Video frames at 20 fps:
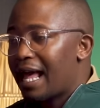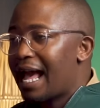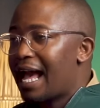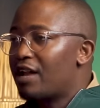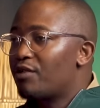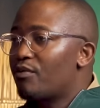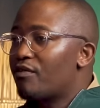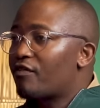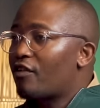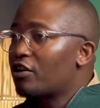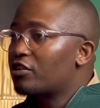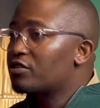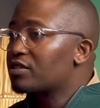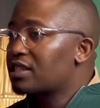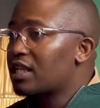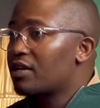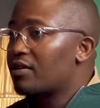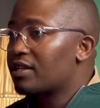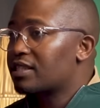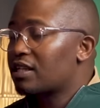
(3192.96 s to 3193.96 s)
And we've got to
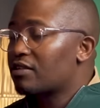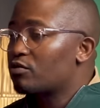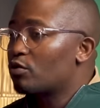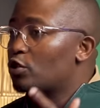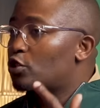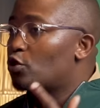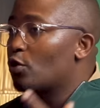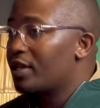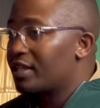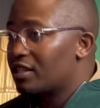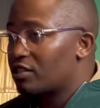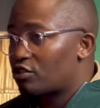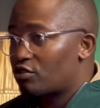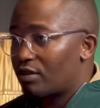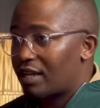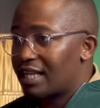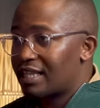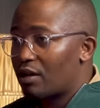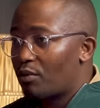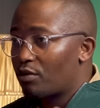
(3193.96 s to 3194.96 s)
say to ourselves, we're doing this
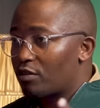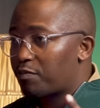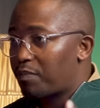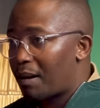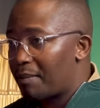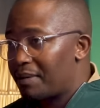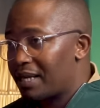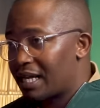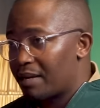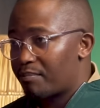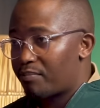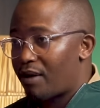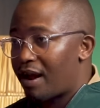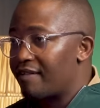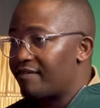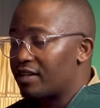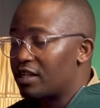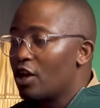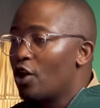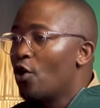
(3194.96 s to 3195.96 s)
together with public and
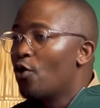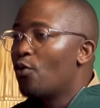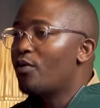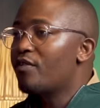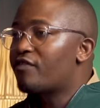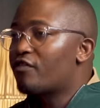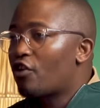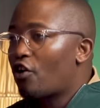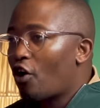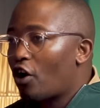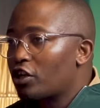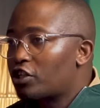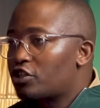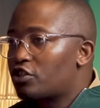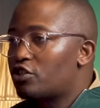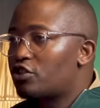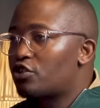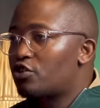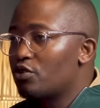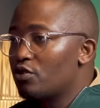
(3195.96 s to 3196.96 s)
private. We've
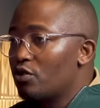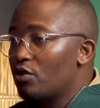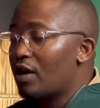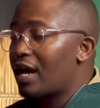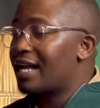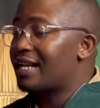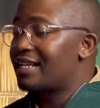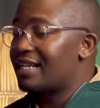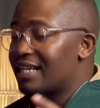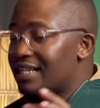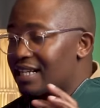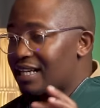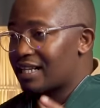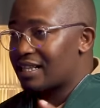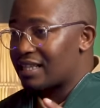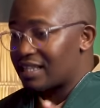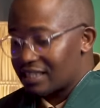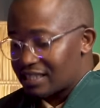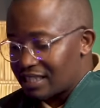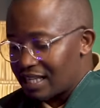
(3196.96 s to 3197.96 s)
got to, and here
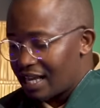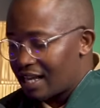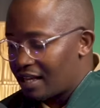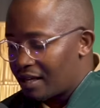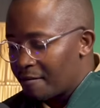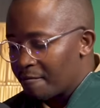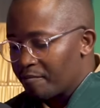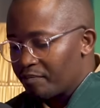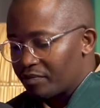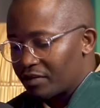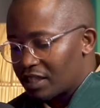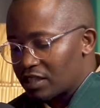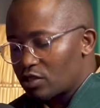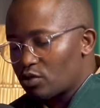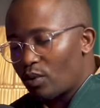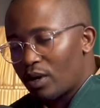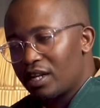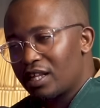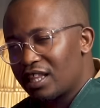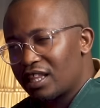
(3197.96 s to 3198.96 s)
this thing, this
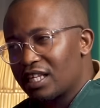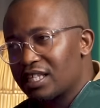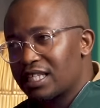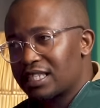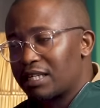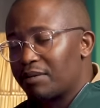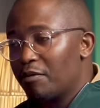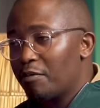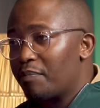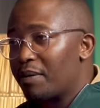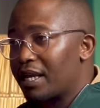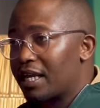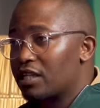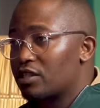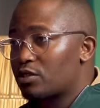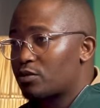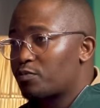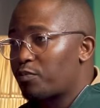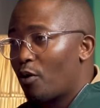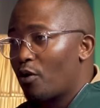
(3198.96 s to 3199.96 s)
is one of the things that Thabo Mbeki
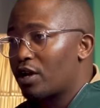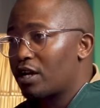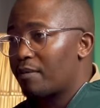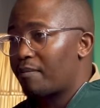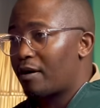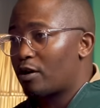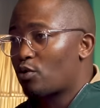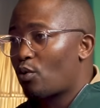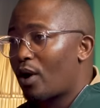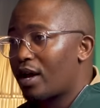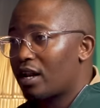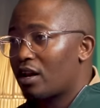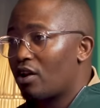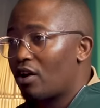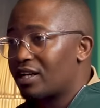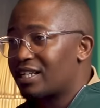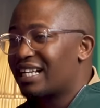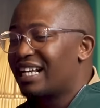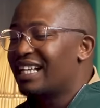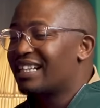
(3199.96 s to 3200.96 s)
has spoken about quite a
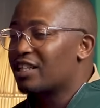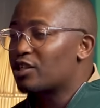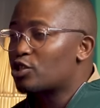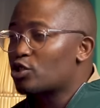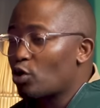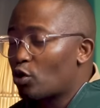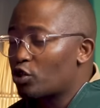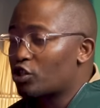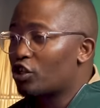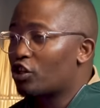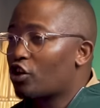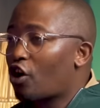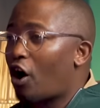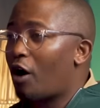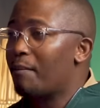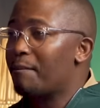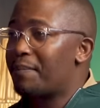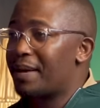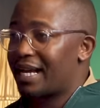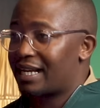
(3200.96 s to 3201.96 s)
lot. The social
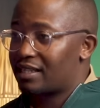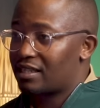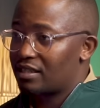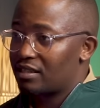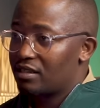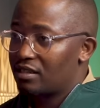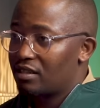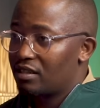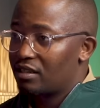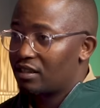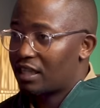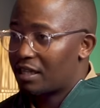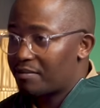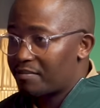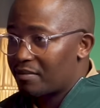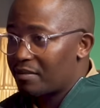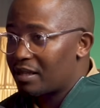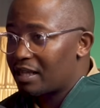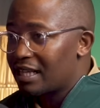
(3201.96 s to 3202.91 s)
compact that